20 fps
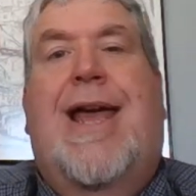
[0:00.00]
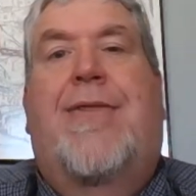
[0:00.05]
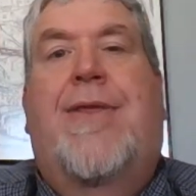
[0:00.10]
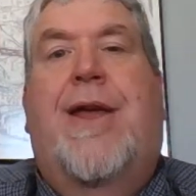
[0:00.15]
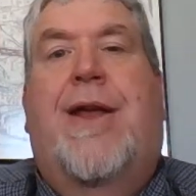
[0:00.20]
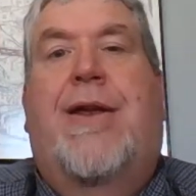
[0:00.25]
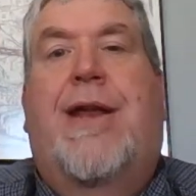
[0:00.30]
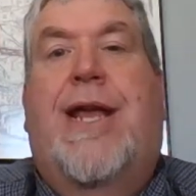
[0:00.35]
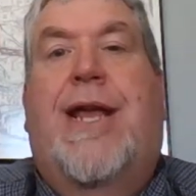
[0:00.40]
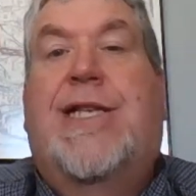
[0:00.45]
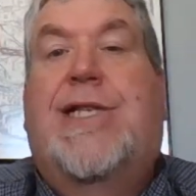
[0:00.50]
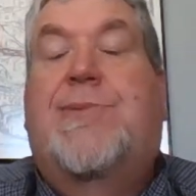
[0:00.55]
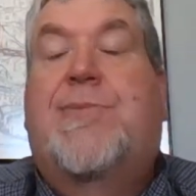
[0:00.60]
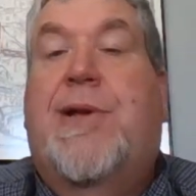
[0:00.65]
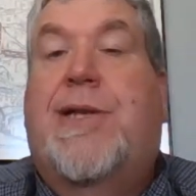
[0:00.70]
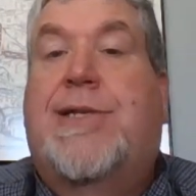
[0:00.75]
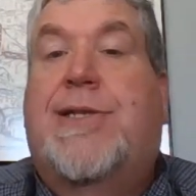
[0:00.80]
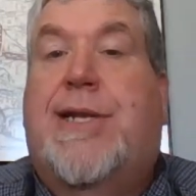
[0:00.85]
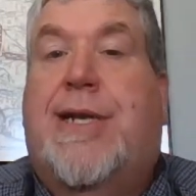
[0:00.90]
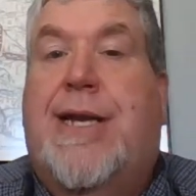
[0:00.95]
And then he
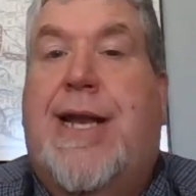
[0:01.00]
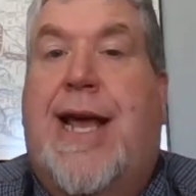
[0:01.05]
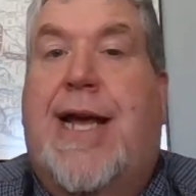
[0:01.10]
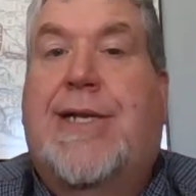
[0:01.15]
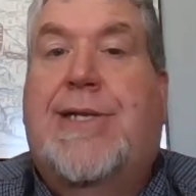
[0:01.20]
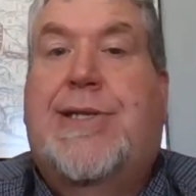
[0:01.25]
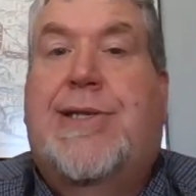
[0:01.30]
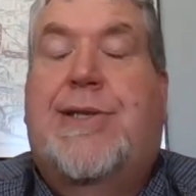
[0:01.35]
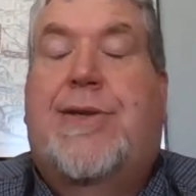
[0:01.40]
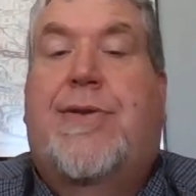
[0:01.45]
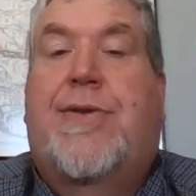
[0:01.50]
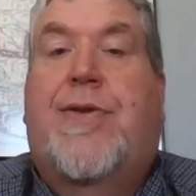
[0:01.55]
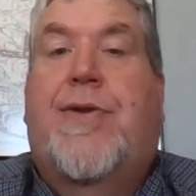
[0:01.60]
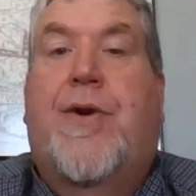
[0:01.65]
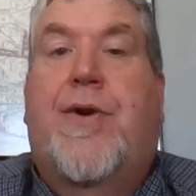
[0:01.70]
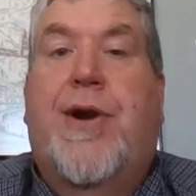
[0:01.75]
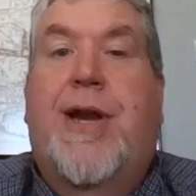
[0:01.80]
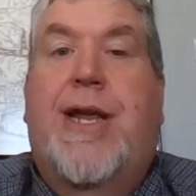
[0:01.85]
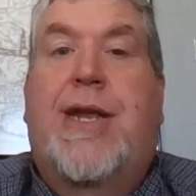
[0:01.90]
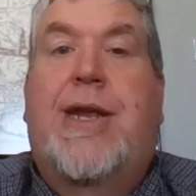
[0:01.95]
spends the next
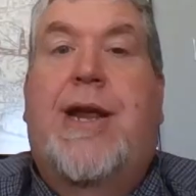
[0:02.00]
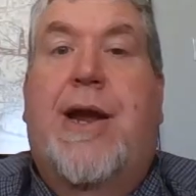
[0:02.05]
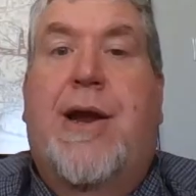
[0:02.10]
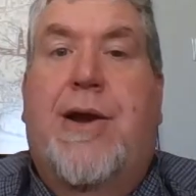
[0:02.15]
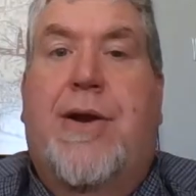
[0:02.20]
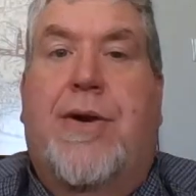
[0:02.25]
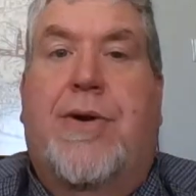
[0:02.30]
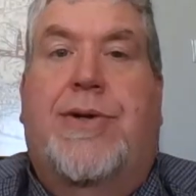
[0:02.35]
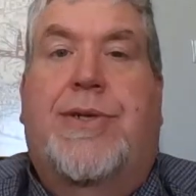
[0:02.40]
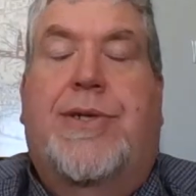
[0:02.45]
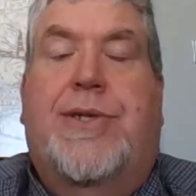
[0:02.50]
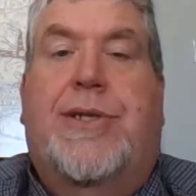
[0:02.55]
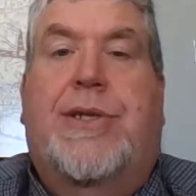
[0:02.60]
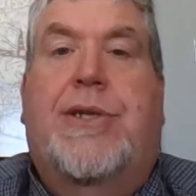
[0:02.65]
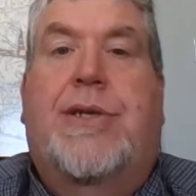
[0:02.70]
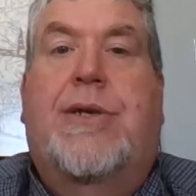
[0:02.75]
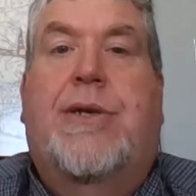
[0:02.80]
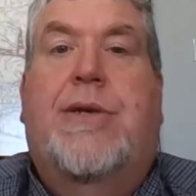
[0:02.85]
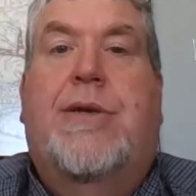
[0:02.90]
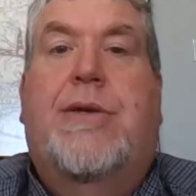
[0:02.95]
30
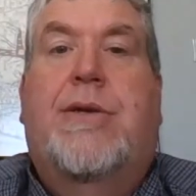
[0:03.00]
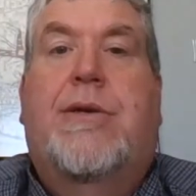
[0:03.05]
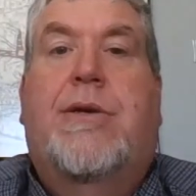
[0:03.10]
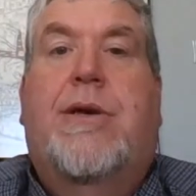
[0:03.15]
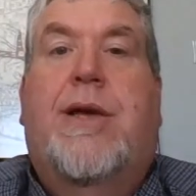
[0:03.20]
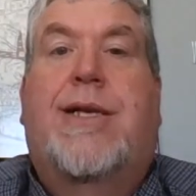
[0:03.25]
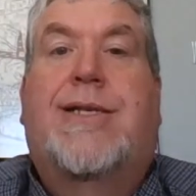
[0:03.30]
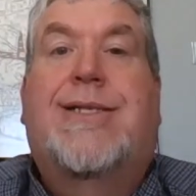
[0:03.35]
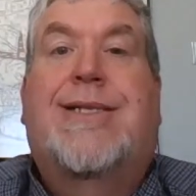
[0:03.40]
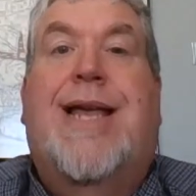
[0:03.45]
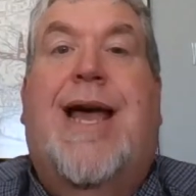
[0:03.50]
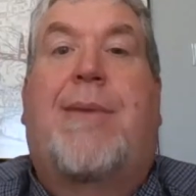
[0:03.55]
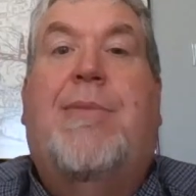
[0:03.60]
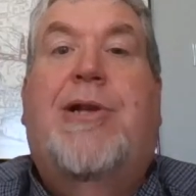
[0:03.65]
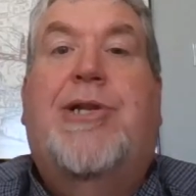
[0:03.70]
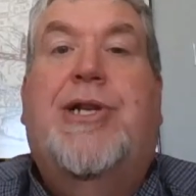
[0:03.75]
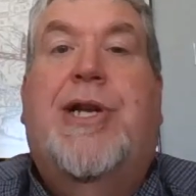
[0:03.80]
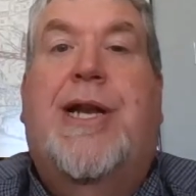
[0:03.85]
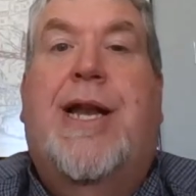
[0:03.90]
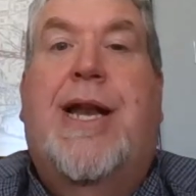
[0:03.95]
years
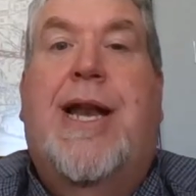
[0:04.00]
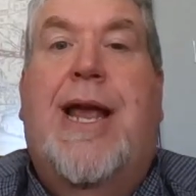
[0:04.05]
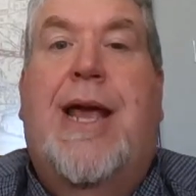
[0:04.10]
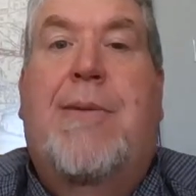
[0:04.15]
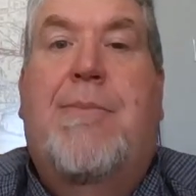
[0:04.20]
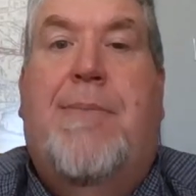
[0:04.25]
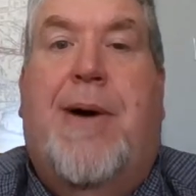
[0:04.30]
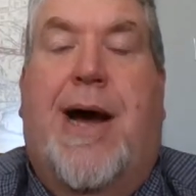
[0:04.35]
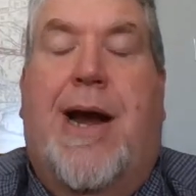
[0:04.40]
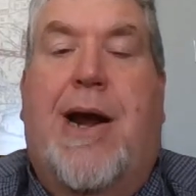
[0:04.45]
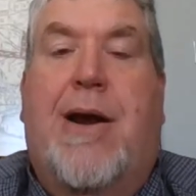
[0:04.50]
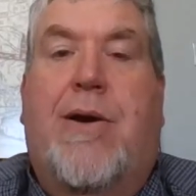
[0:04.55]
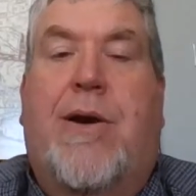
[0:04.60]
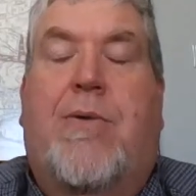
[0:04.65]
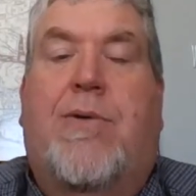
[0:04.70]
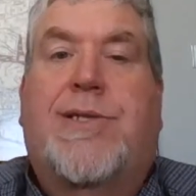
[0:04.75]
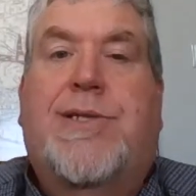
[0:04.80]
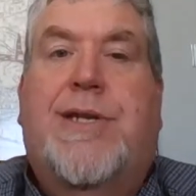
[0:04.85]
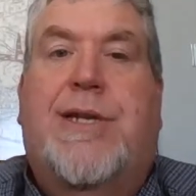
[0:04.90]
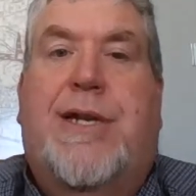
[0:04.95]
establishing an empire.
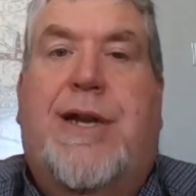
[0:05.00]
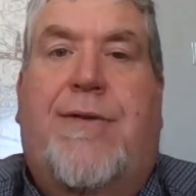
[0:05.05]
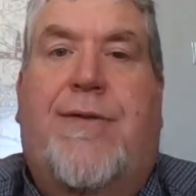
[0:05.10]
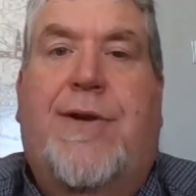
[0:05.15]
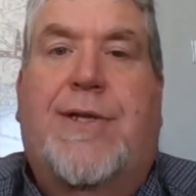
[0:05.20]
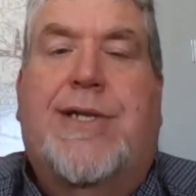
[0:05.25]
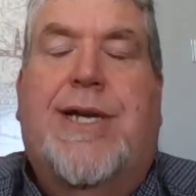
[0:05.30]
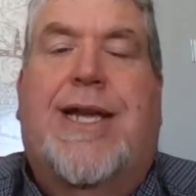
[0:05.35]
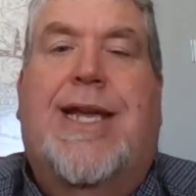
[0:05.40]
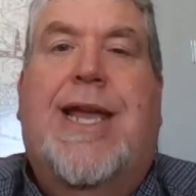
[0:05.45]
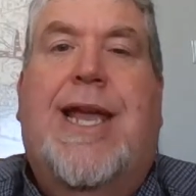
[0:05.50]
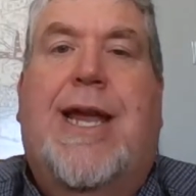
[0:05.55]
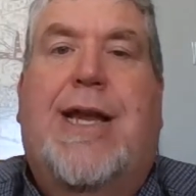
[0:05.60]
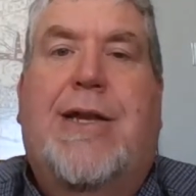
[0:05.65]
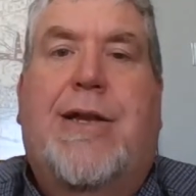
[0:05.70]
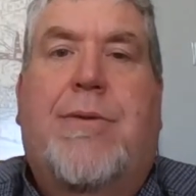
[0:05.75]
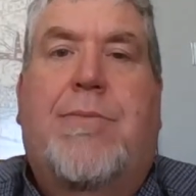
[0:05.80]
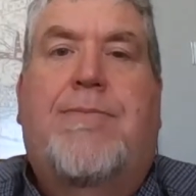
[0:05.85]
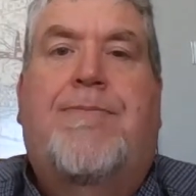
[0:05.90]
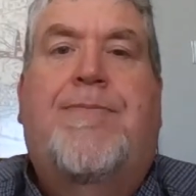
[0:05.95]
Now, what's the difference? A
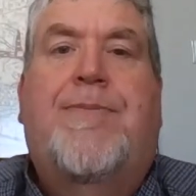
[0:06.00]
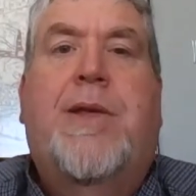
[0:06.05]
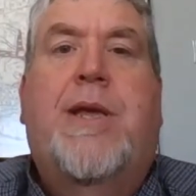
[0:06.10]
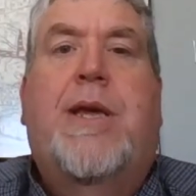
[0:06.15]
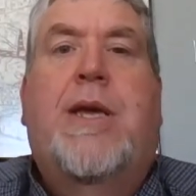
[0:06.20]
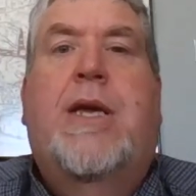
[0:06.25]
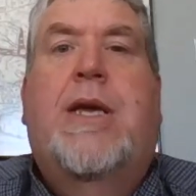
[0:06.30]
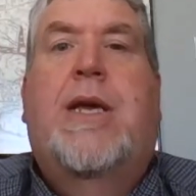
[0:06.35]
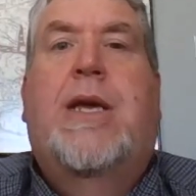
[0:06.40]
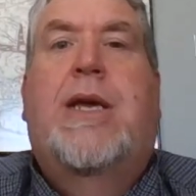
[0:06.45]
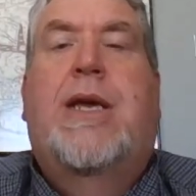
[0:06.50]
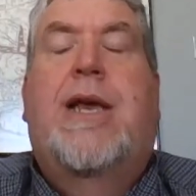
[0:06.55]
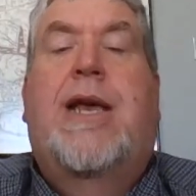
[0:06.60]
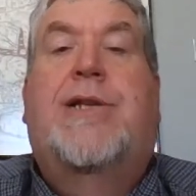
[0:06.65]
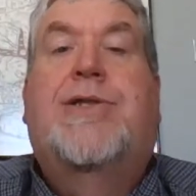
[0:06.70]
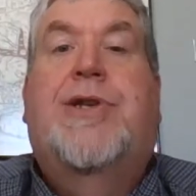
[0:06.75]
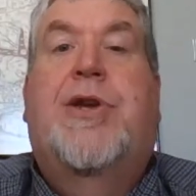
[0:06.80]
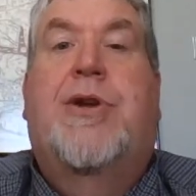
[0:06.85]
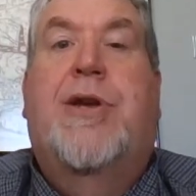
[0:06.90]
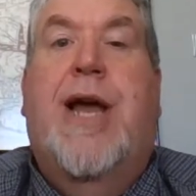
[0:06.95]
kingdom
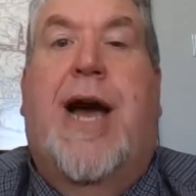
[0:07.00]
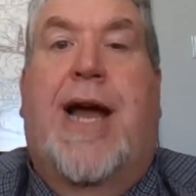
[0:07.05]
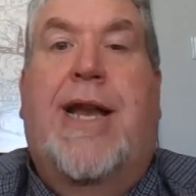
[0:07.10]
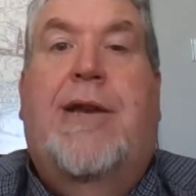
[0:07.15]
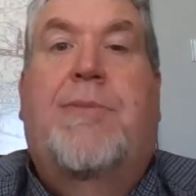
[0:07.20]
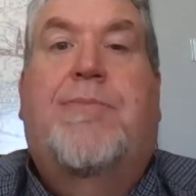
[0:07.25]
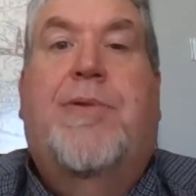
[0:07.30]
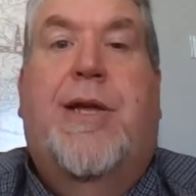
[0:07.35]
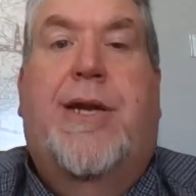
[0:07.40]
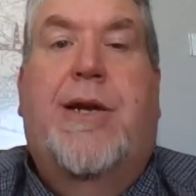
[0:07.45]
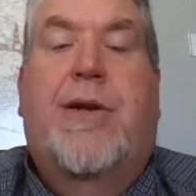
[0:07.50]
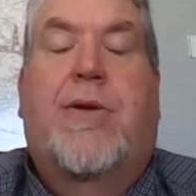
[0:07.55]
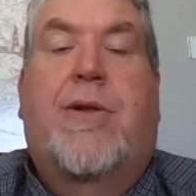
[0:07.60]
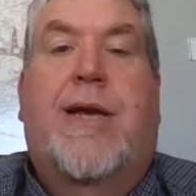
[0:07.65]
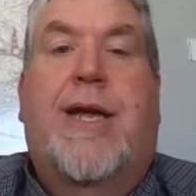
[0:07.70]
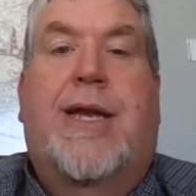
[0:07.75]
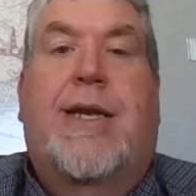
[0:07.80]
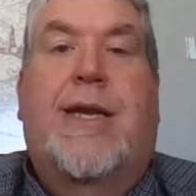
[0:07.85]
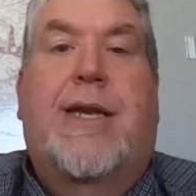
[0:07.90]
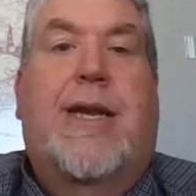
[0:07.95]
is a united
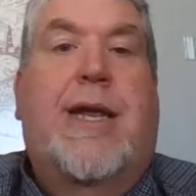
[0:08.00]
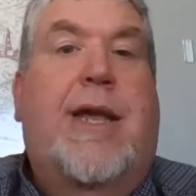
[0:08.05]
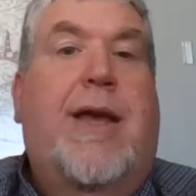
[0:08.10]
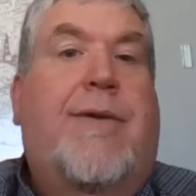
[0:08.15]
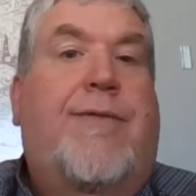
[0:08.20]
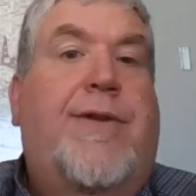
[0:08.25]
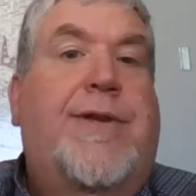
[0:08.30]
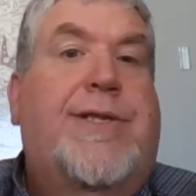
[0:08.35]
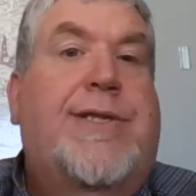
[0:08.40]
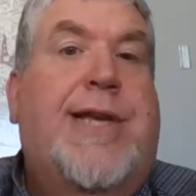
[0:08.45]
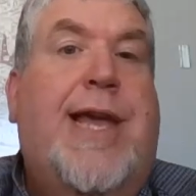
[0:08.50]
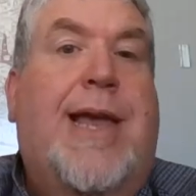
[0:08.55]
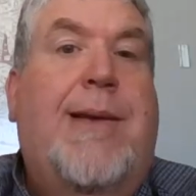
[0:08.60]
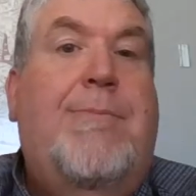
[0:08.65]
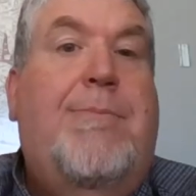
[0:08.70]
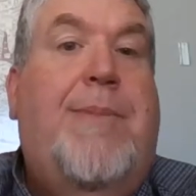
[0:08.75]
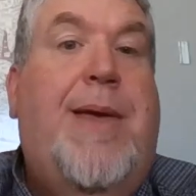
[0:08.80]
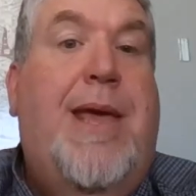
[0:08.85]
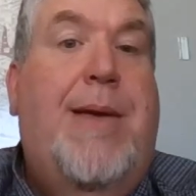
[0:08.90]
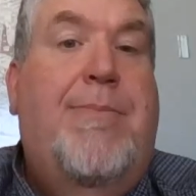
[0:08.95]
political entity of the
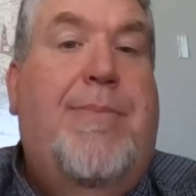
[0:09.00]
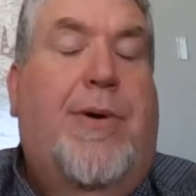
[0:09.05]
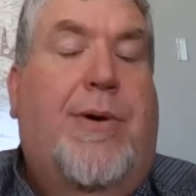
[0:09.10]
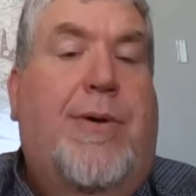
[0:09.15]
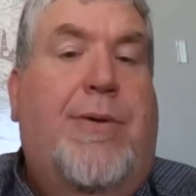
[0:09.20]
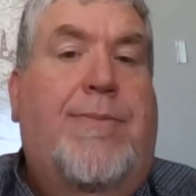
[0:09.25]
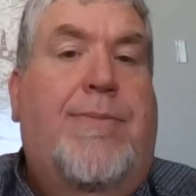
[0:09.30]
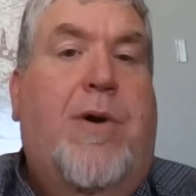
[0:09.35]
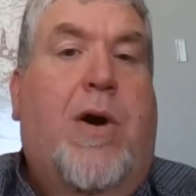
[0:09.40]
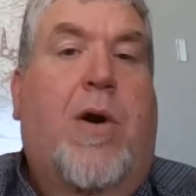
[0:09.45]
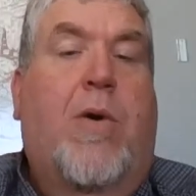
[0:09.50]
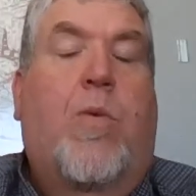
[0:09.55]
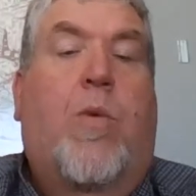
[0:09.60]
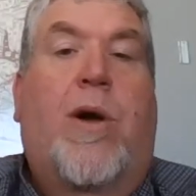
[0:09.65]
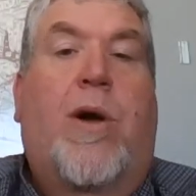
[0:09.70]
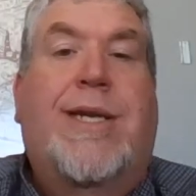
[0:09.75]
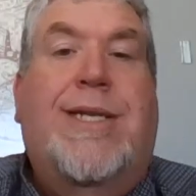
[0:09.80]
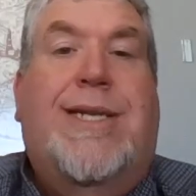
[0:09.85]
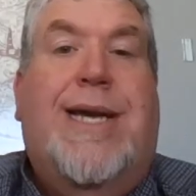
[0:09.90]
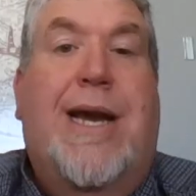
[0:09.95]
same people or
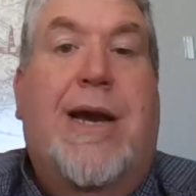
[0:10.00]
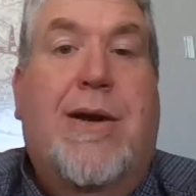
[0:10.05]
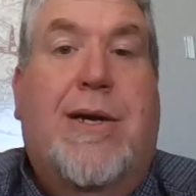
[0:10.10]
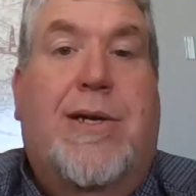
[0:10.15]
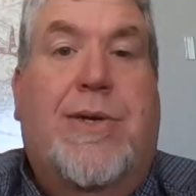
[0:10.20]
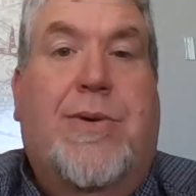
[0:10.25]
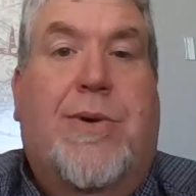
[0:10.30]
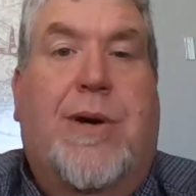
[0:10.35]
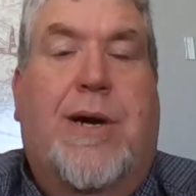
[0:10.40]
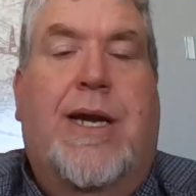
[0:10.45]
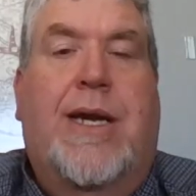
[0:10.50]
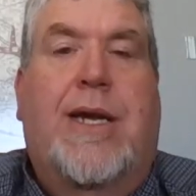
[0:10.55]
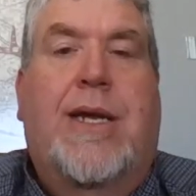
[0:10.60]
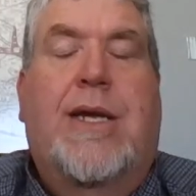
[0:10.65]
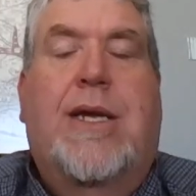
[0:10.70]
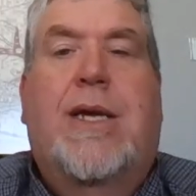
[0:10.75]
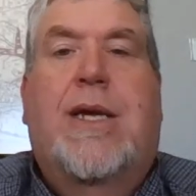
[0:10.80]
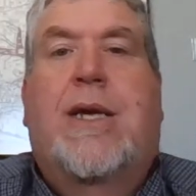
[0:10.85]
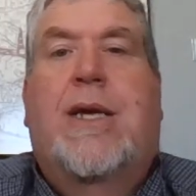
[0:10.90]
one territory.